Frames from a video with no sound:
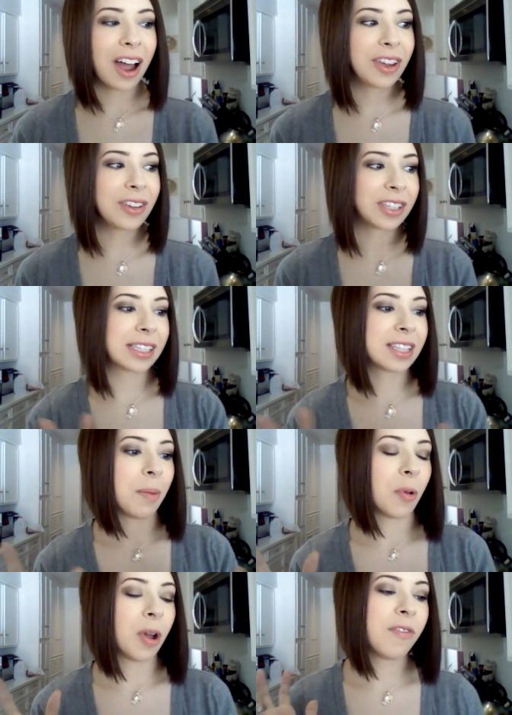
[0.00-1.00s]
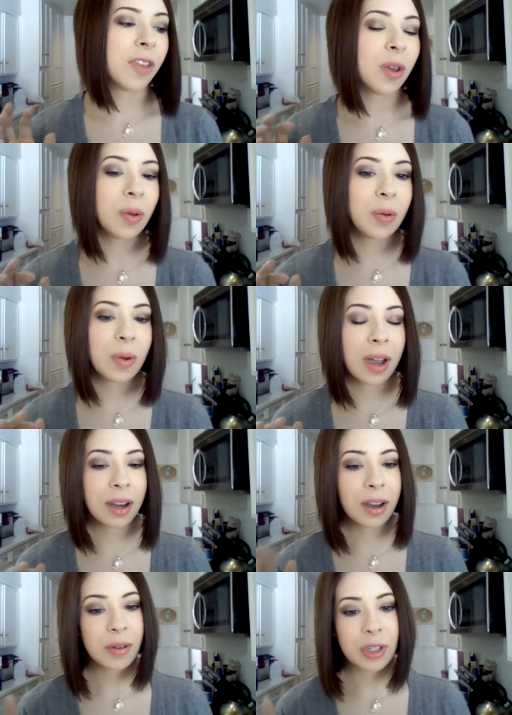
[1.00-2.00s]
I use this example. If you
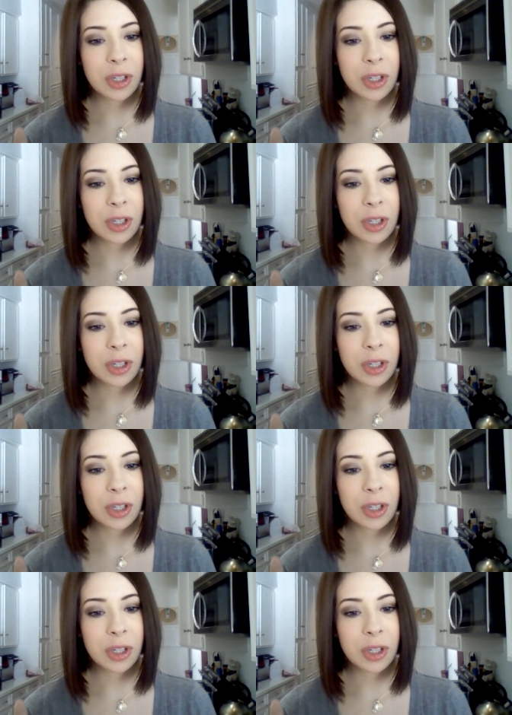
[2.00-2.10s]
go